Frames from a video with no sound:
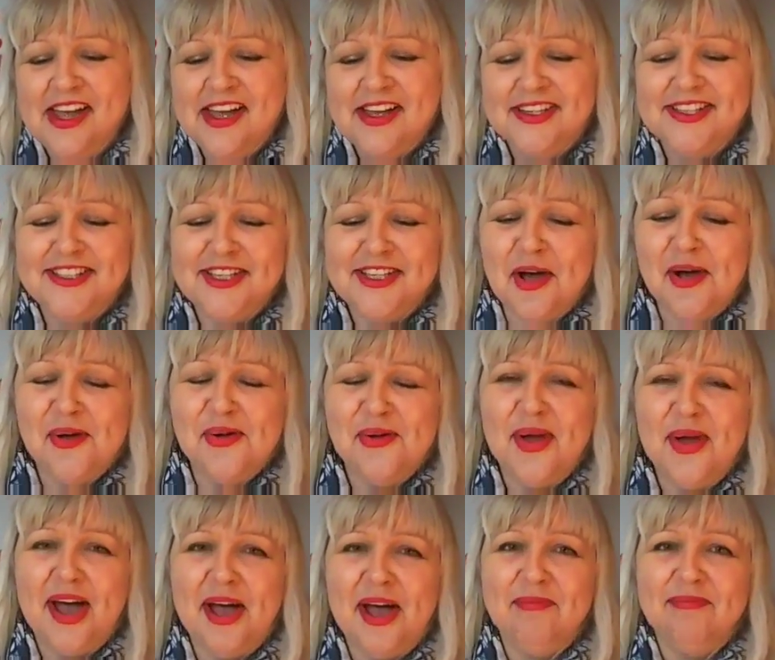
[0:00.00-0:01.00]
So
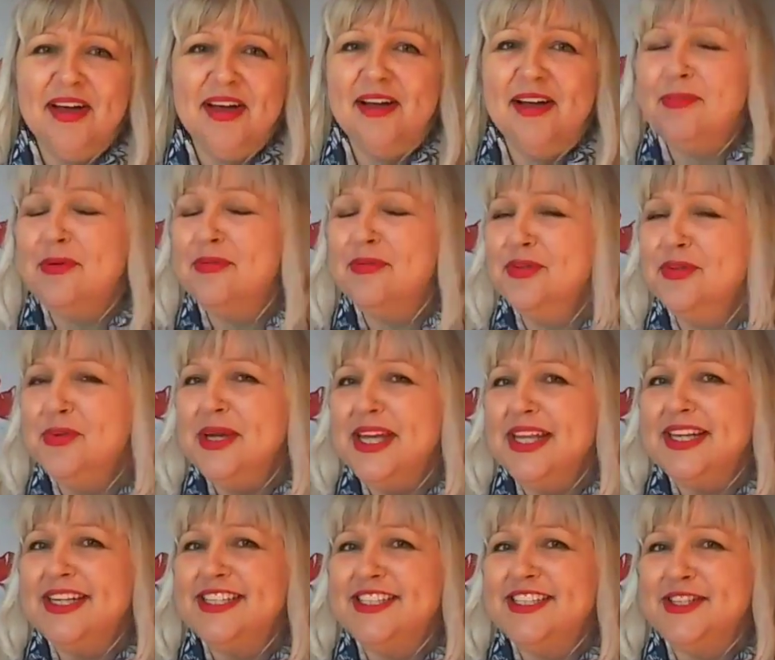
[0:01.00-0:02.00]
before we
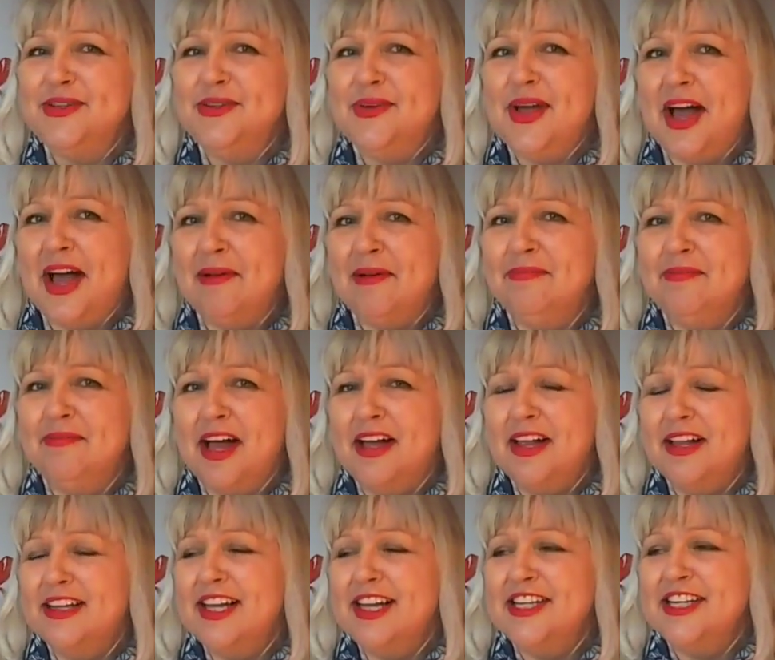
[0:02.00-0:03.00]
get into
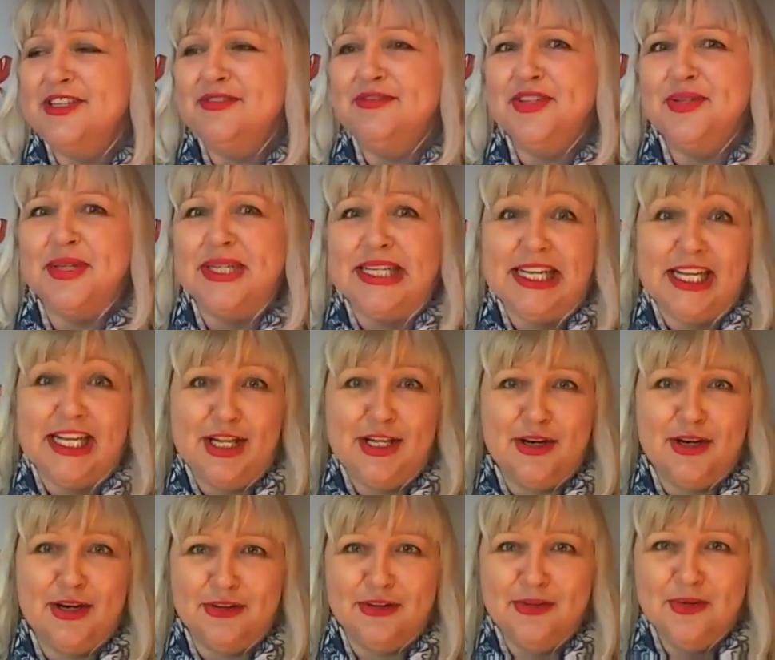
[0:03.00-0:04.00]
interviewing
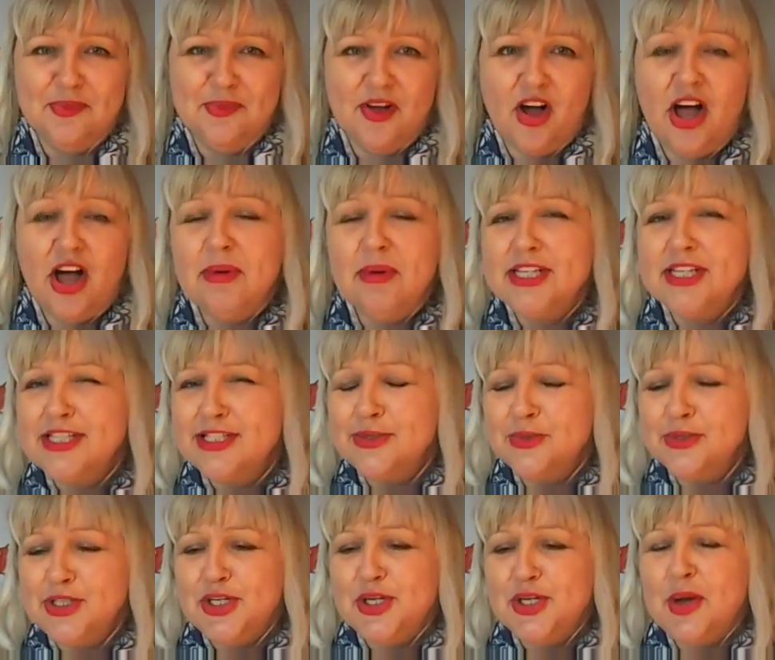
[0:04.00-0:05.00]
Laurel, I'm going to just
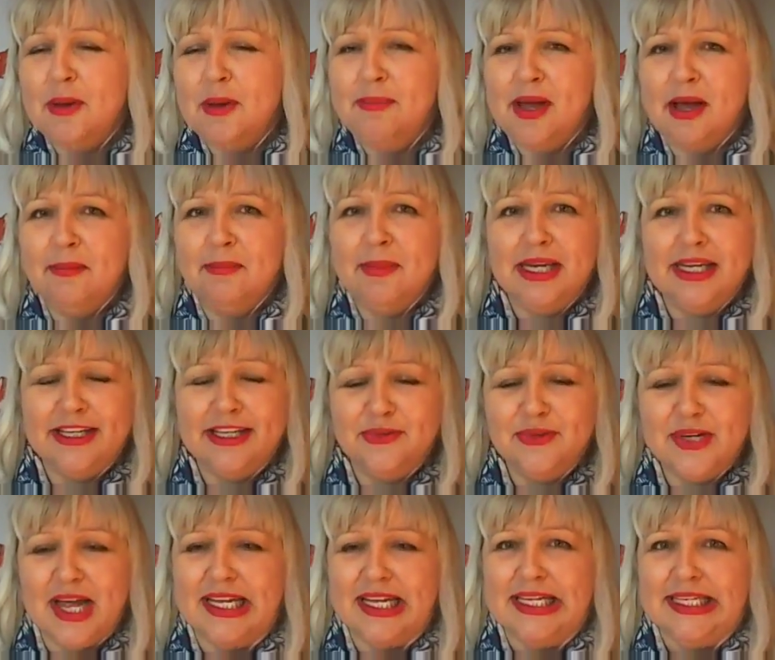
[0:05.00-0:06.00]
talk to you about my little
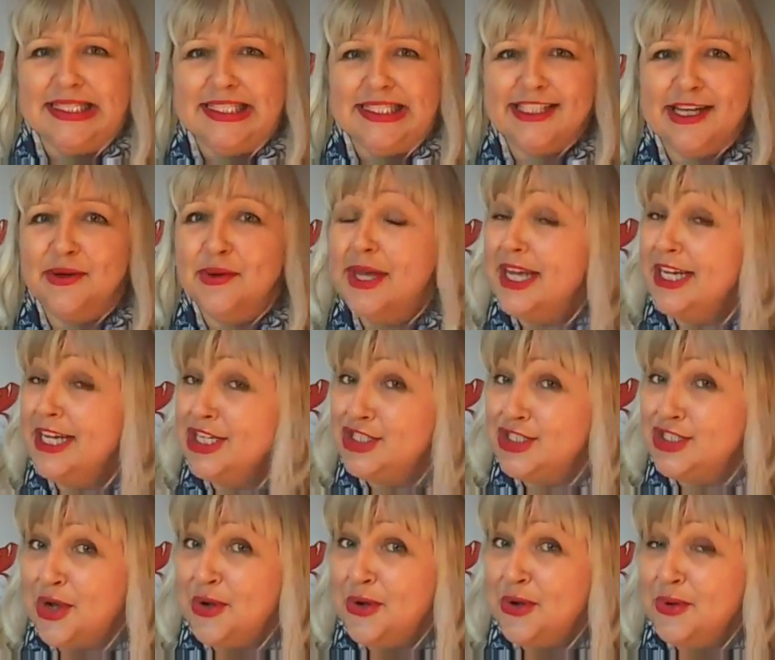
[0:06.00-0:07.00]
nugget. So each
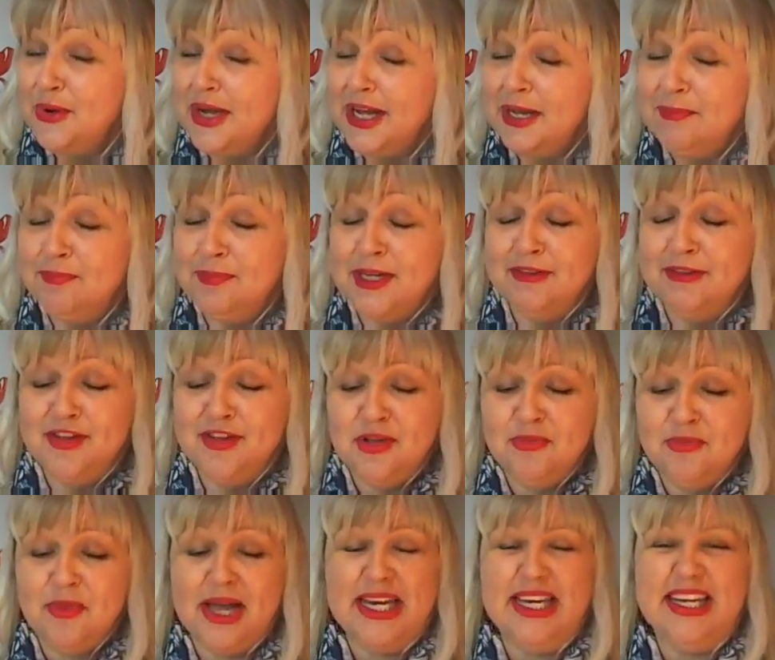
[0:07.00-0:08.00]
show I give you
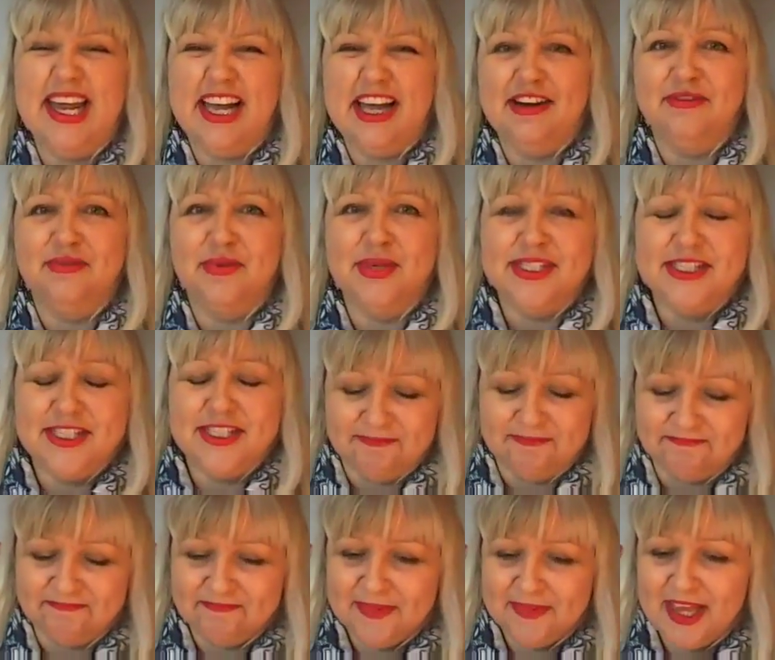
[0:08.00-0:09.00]
my nugget of
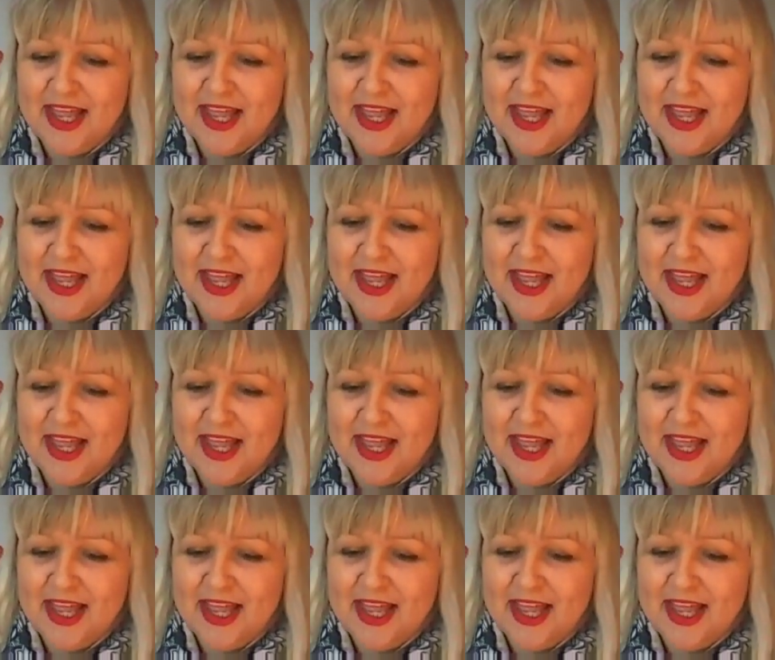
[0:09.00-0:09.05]
wisdom.